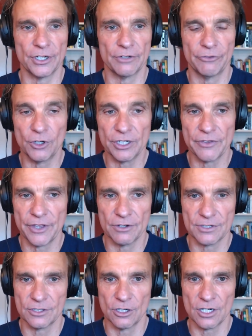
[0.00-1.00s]
or
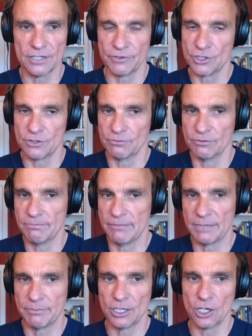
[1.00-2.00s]
$40,000, which
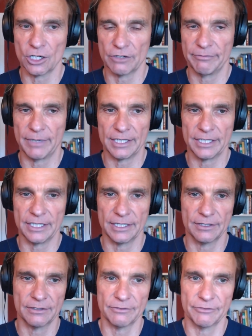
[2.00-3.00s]
might be a lot of money
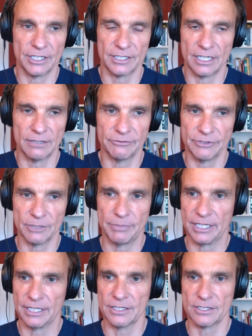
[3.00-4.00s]
in Vietnam,
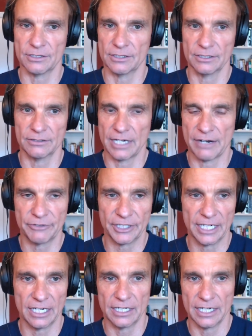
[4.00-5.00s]
Philippines, and
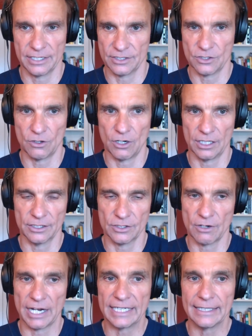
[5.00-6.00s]
Africa, and so on.
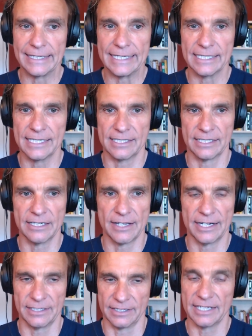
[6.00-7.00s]
So I clearly see
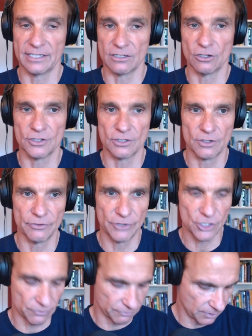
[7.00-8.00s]
that, and that's also the
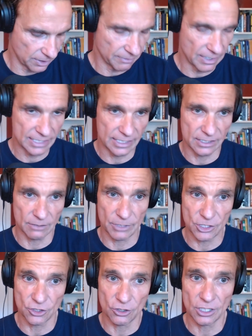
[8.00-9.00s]
vision, as I
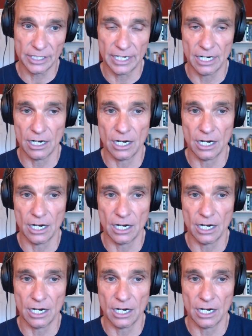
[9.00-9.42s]
mentioned earlier.